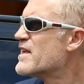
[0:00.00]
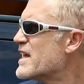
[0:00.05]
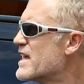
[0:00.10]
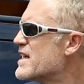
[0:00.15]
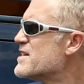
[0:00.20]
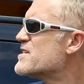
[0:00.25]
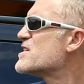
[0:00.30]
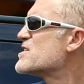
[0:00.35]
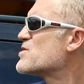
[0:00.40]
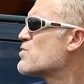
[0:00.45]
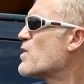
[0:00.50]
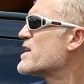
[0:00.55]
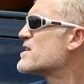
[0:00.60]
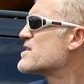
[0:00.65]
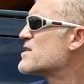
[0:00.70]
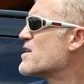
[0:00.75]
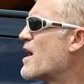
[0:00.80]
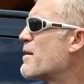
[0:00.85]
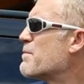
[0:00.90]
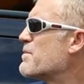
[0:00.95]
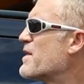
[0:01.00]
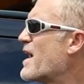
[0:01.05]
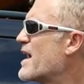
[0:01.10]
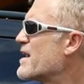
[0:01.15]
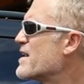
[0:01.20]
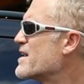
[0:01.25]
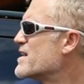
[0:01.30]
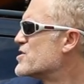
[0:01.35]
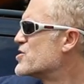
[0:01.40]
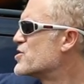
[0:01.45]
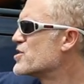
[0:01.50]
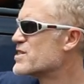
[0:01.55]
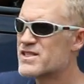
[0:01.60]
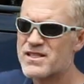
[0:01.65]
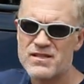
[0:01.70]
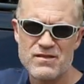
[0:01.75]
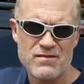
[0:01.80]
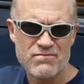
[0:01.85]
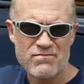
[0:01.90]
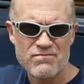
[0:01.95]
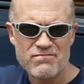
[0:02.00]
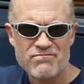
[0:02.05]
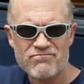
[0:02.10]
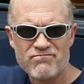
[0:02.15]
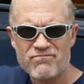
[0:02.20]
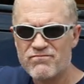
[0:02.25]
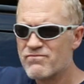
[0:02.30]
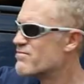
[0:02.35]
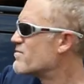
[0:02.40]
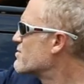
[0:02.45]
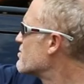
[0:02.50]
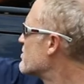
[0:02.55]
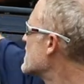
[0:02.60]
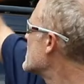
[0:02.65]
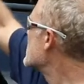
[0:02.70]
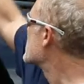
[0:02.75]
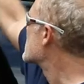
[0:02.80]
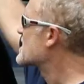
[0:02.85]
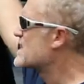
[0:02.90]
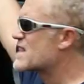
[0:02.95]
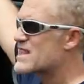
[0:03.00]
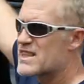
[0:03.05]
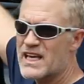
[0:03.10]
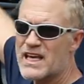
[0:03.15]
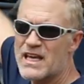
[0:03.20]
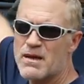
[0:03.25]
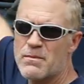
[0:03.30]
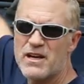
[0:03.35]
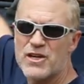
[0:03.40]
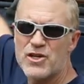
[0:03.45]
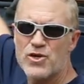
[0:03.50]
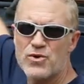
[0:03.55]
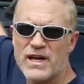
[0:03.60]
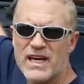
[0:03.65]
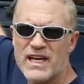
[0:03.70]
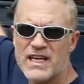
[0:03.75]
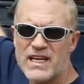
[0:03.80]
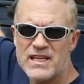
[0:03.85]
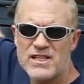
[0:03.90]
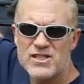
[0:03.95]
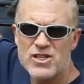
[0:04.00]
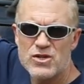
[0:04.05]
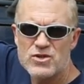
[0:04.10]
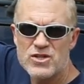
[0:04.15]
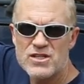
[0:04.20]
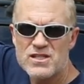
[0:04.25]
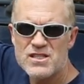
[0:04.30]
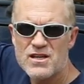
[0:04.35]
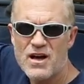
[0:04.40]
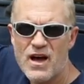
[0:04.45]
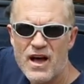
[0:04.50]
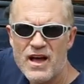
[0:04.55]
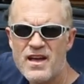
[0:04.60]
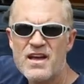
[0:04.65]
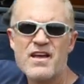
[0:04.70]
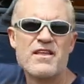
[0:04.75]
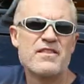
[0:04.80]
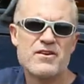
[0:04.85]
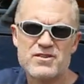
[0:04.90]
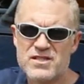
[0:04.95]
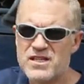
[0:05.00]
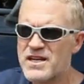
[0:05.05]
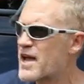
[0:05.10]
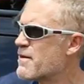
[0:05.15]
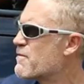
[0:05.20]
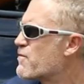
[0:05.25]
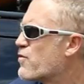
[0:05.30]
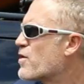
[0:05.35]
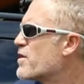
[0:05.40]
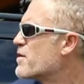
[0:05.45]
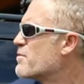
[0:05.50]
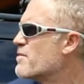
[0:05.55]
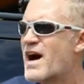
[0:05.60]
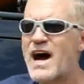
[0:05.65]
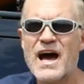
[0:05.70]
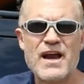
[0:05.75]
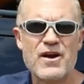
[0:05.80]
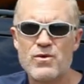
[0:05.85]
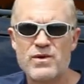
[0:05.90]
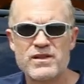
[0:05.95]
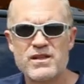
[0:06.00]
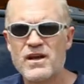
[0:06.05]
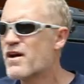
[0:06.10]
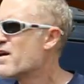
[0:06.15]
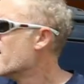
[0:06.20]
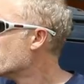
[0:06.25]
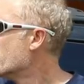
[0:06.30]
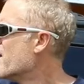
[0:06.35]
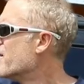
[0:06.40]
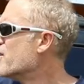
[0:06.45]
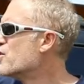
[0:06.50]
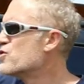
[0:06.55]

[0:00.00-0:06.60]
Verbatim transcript: The easiest way to stop that is just these thingy-ma-doo-hickeys you just saw. There's a name for them. I don't know what they are.